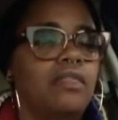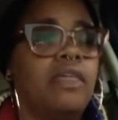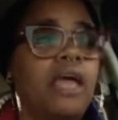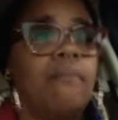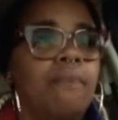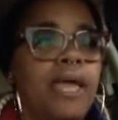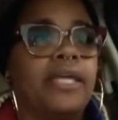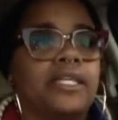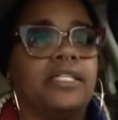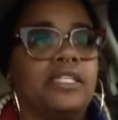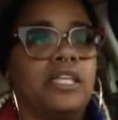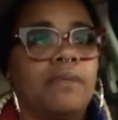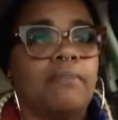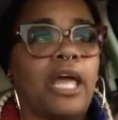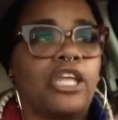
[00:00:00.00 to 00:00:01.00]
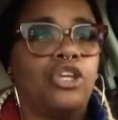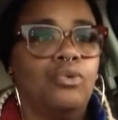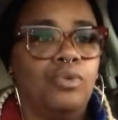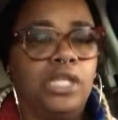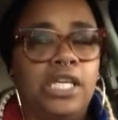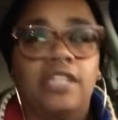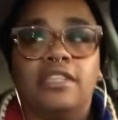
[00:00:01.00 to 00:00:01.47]
they make it seem like you
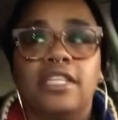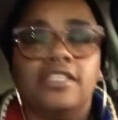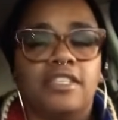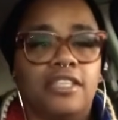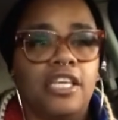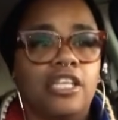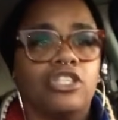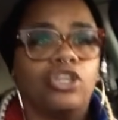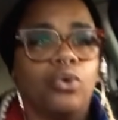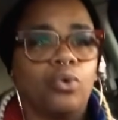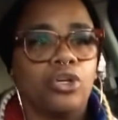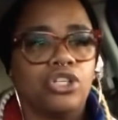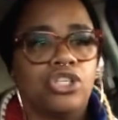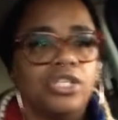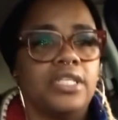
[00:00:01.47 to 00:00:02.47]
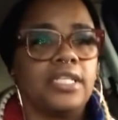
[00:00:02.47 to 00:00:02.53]
need these things in order to